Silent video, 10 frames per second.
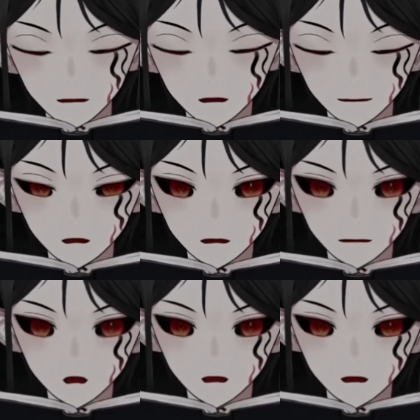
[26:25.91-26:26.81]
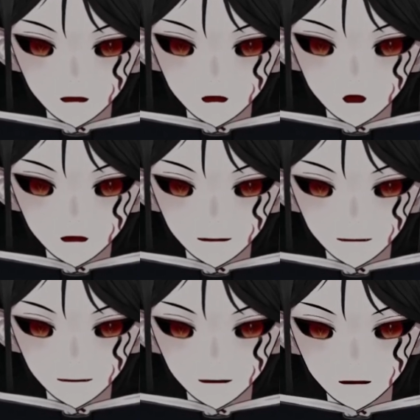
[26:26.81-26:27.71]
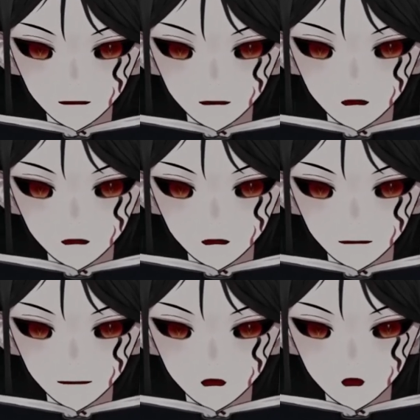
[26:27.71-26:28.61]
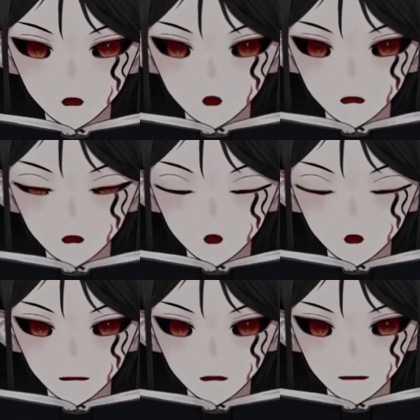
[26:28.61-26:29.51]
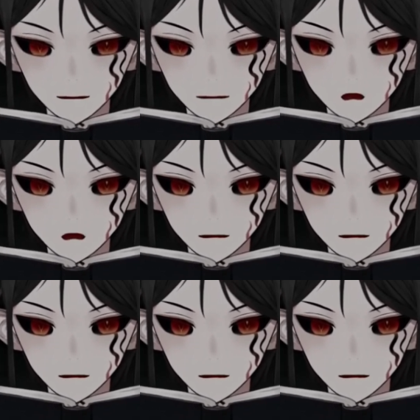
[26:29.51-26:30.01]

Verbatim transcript: It's alright, I guess. I used to own a hardware store,